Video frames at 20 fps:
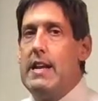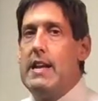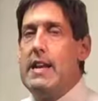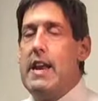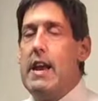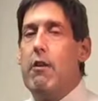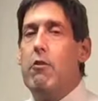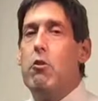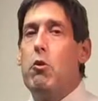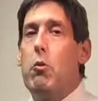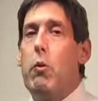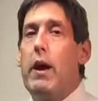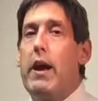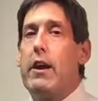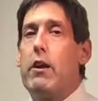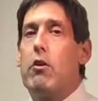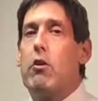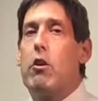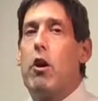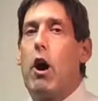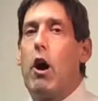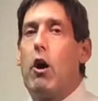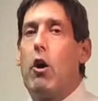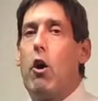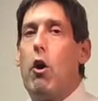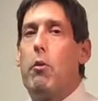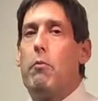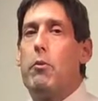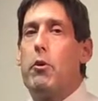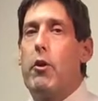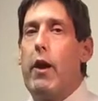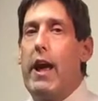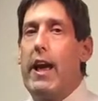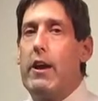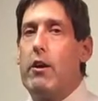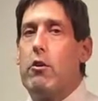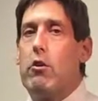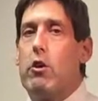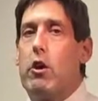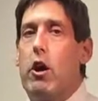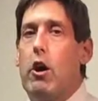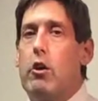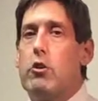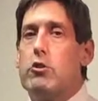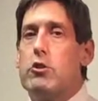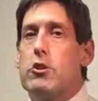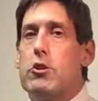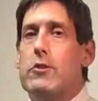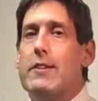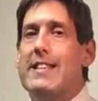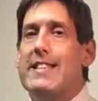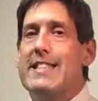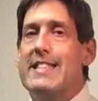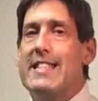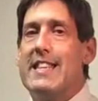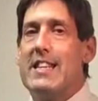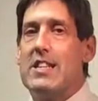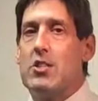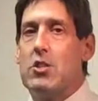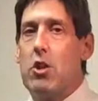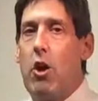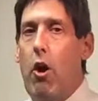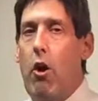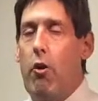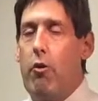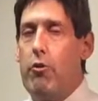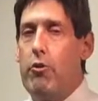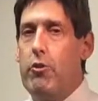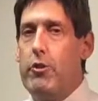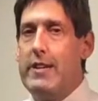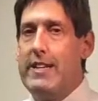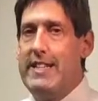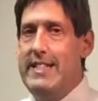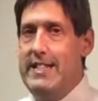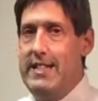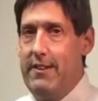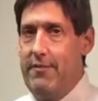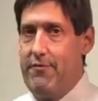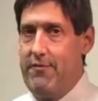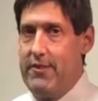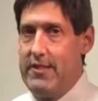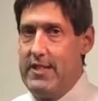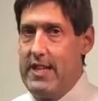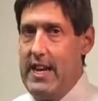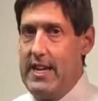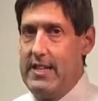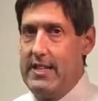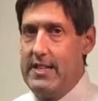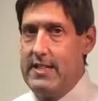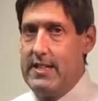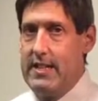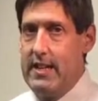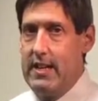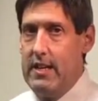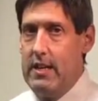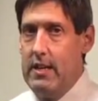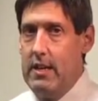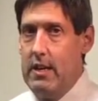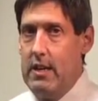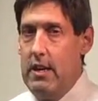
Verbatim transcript: Narrow angle glaucoma or angle closure is a totally different entity